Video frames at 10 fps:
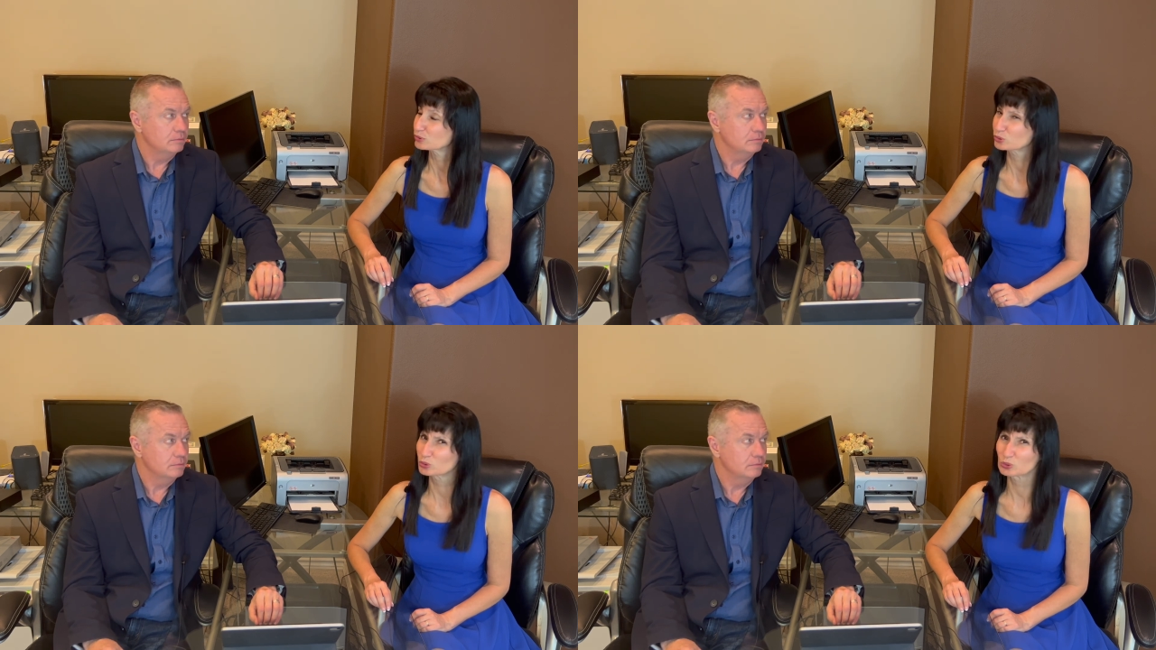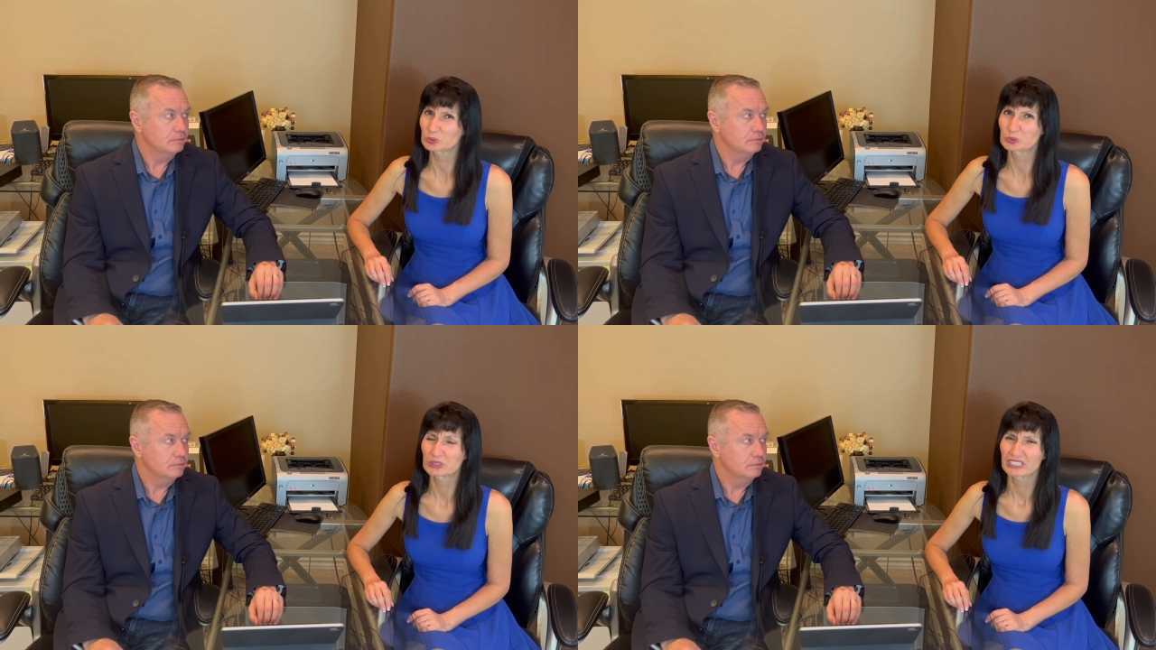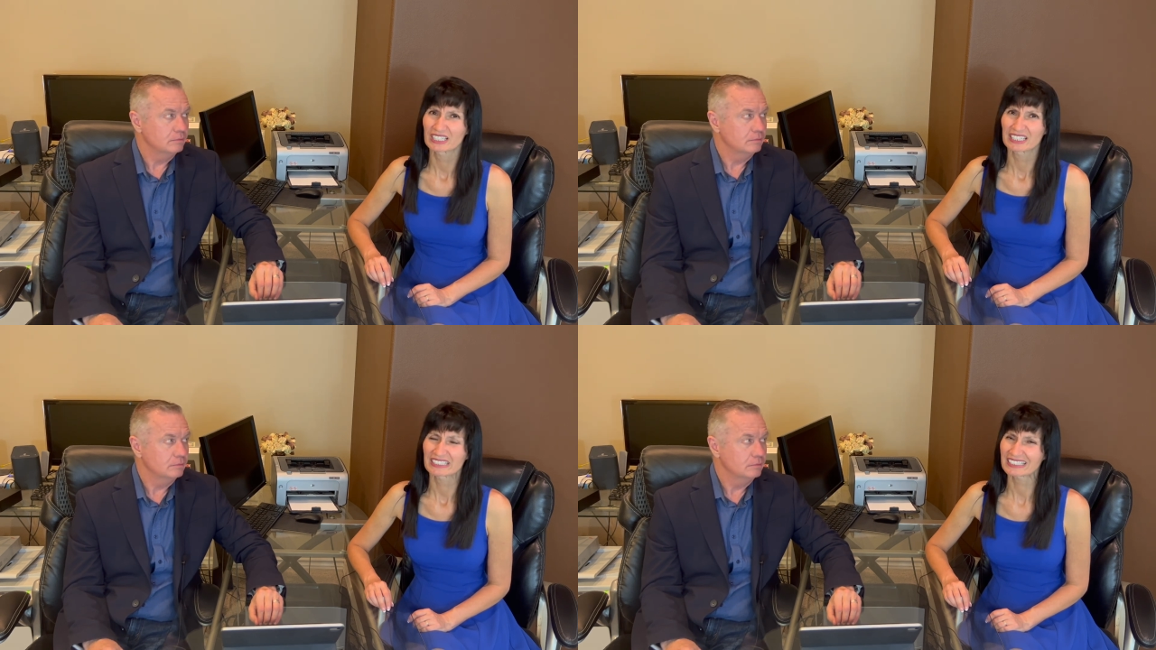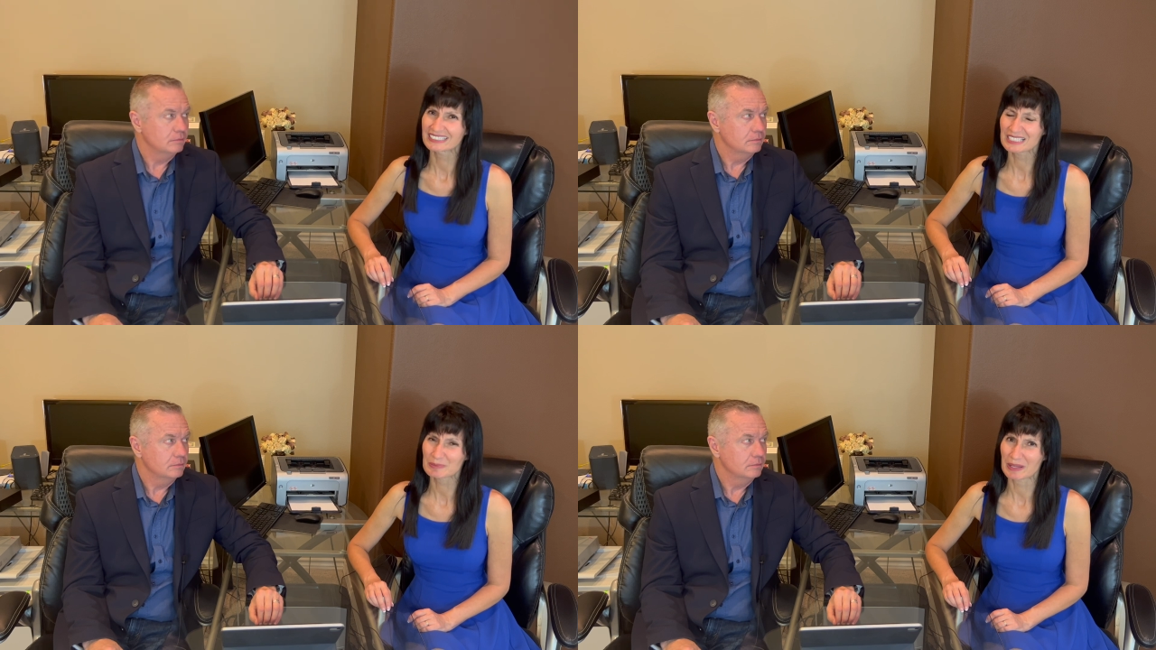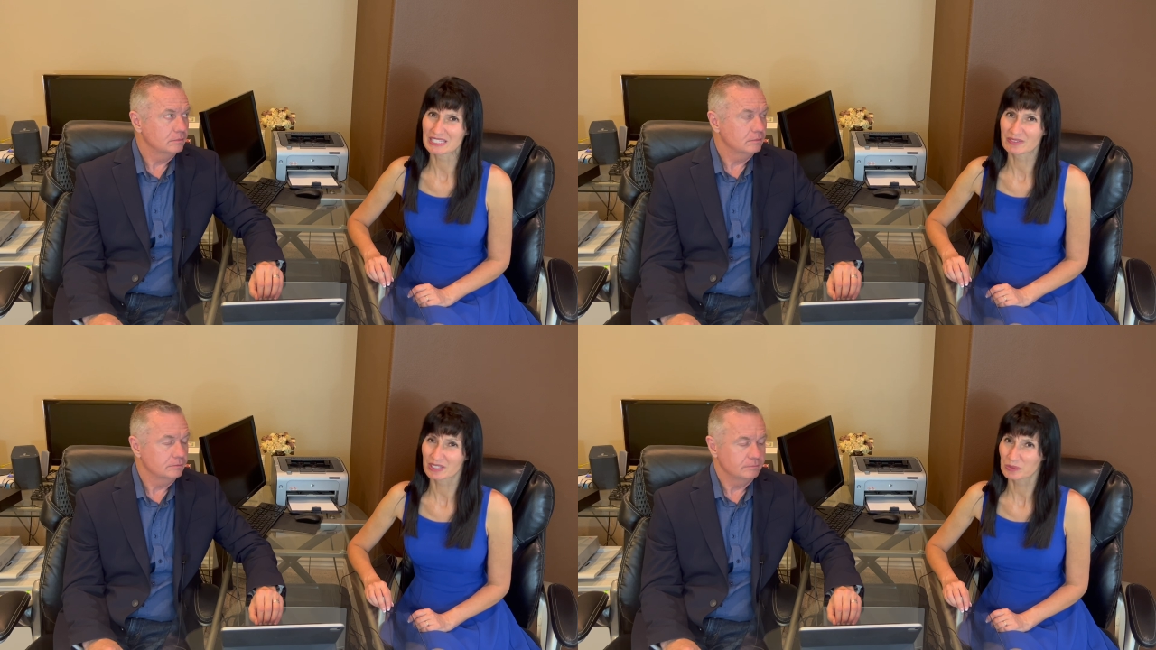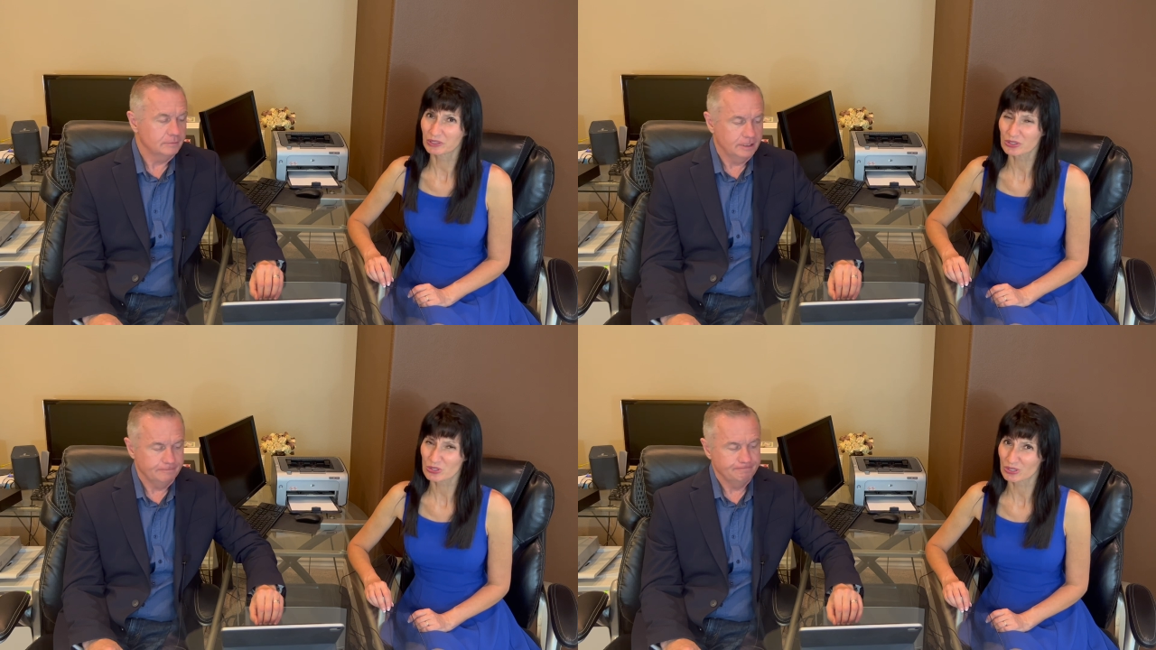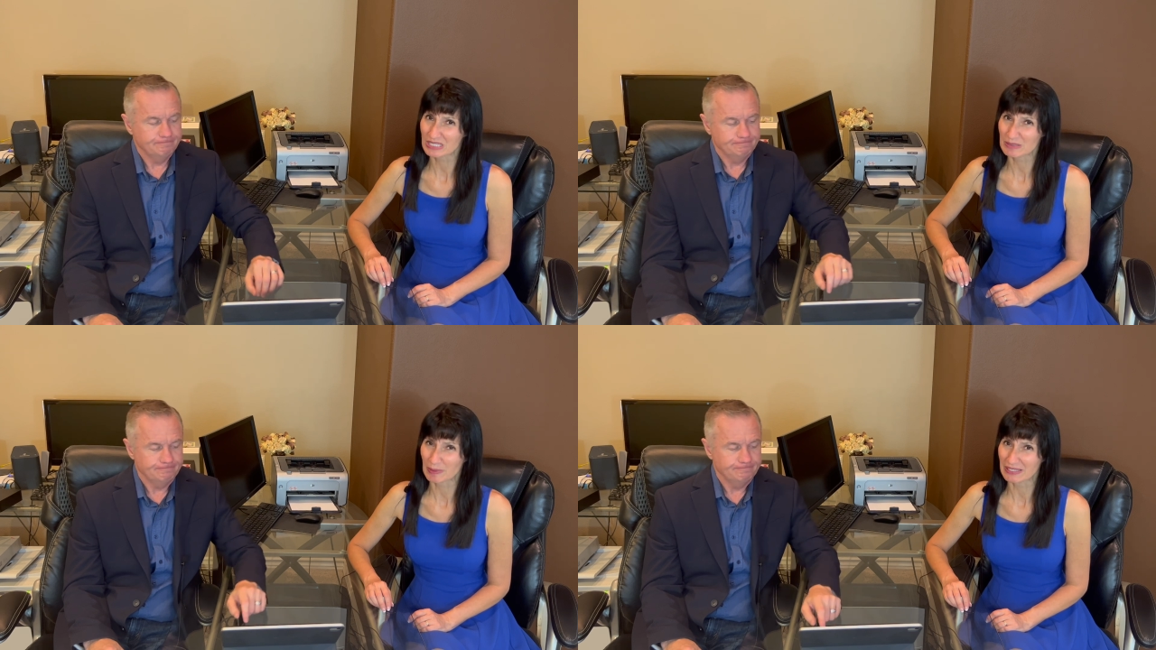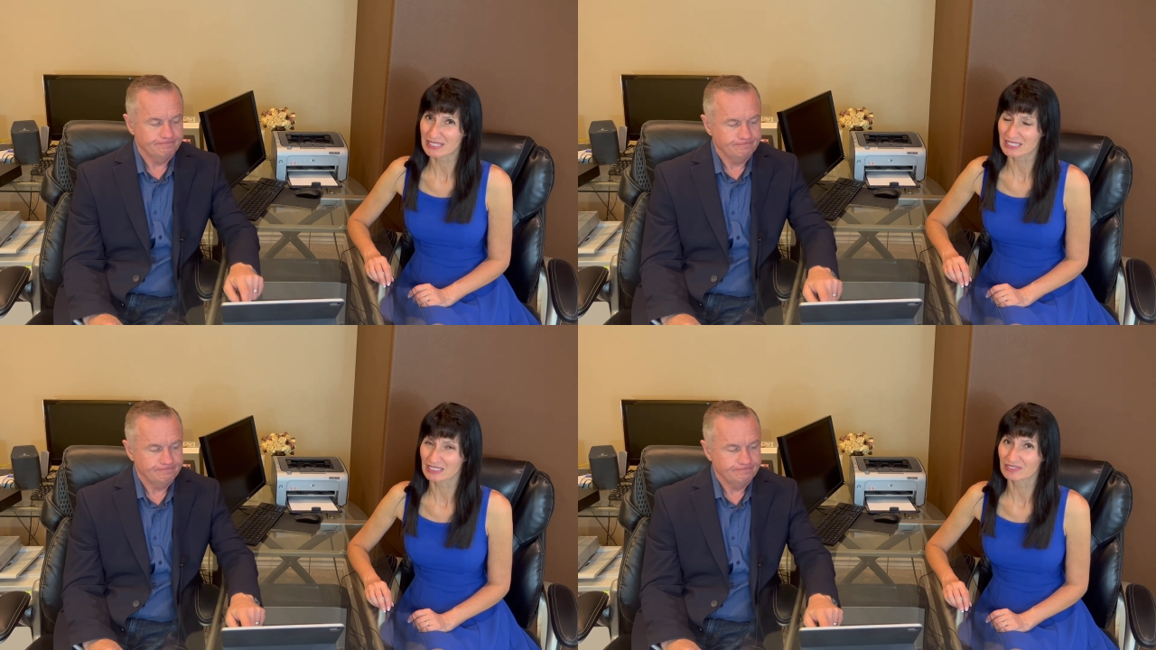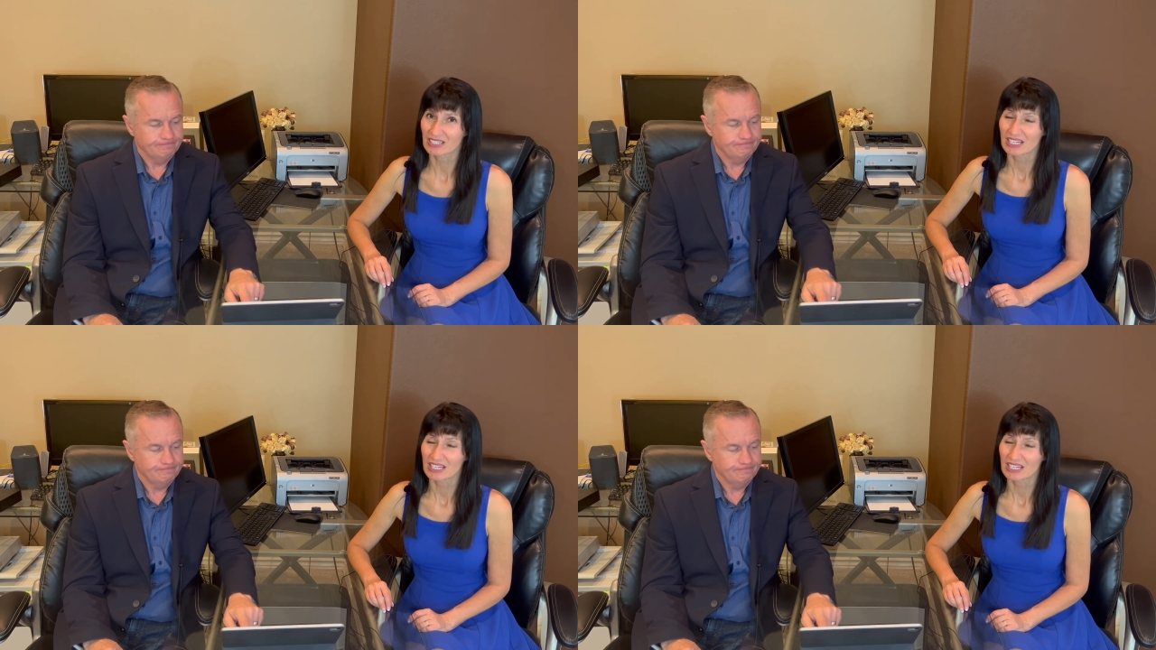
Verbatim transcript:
Speaker 1: Ooh, that's expensive because windows mm are expensive.